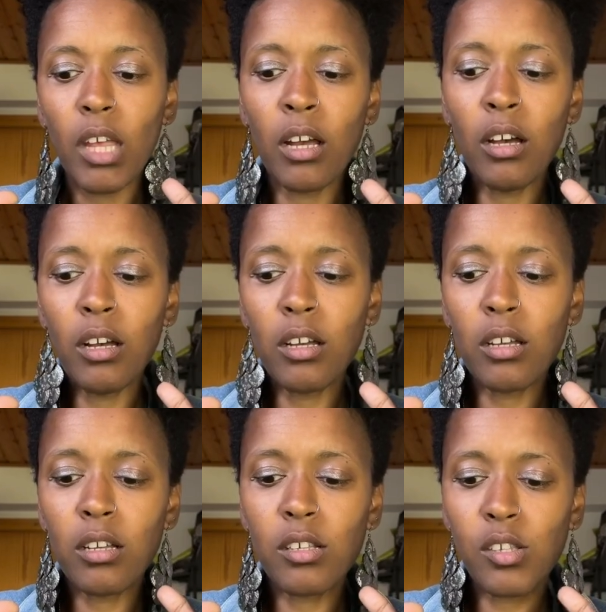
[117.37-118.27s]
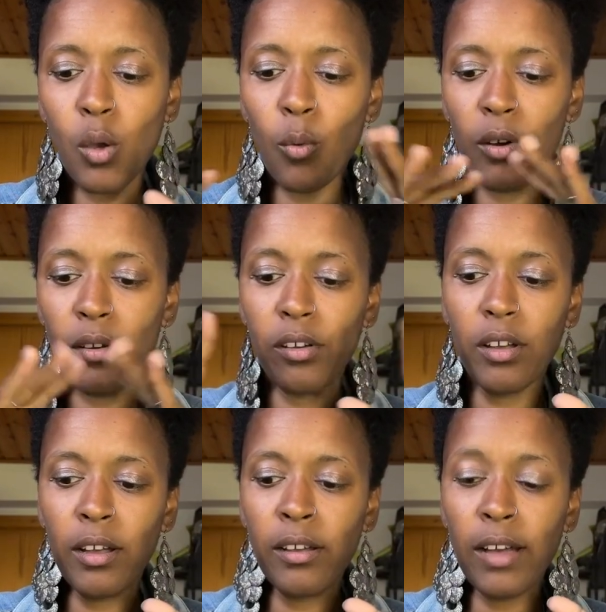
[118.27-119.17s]
So
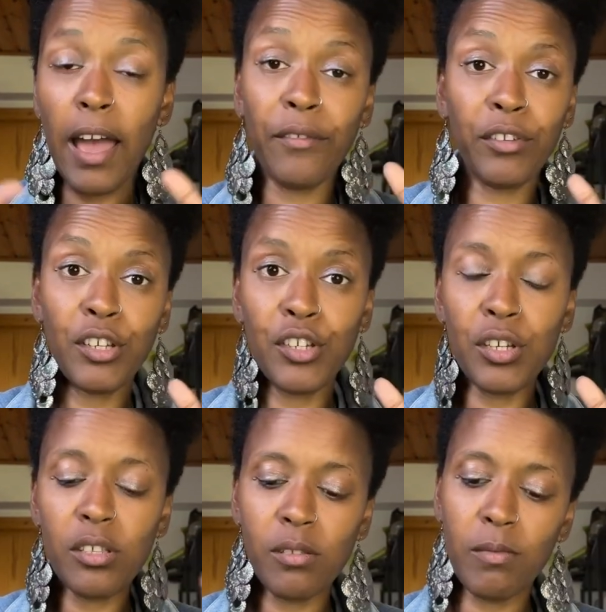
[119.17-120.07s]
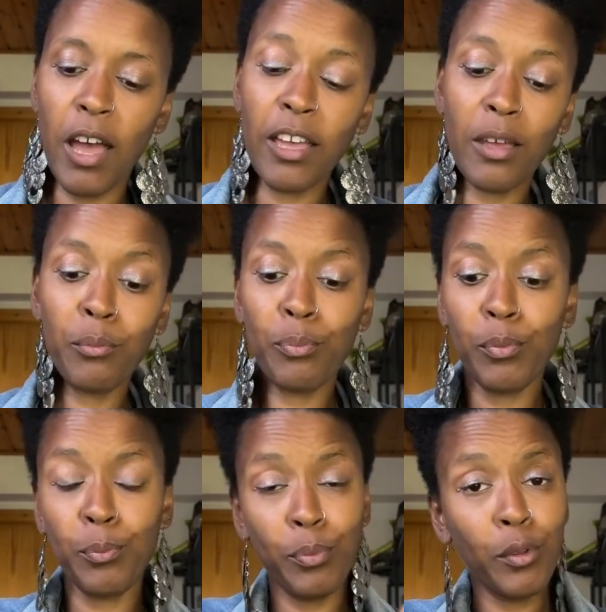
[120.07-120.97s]
I have the dishes. I can
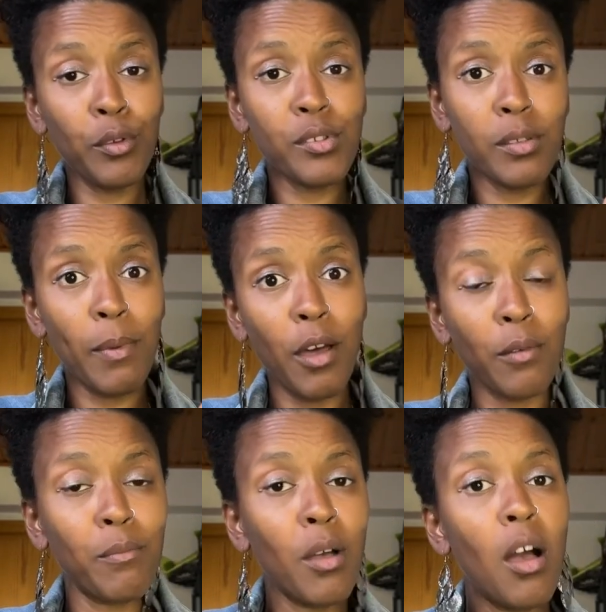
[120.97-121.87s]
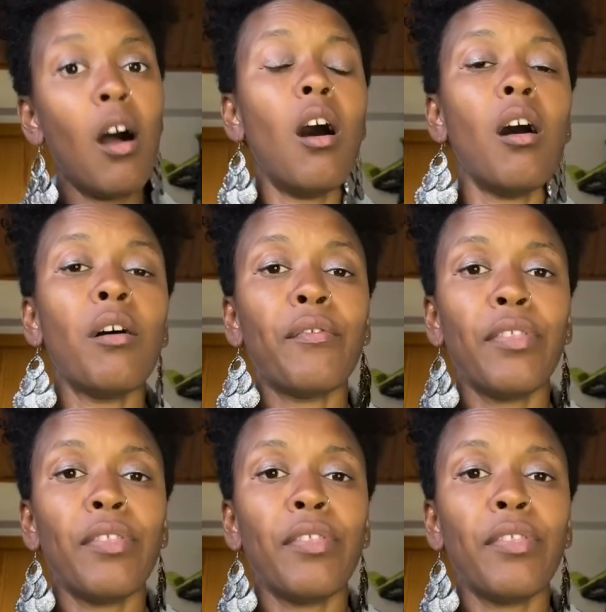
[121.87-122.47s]
use the bottom of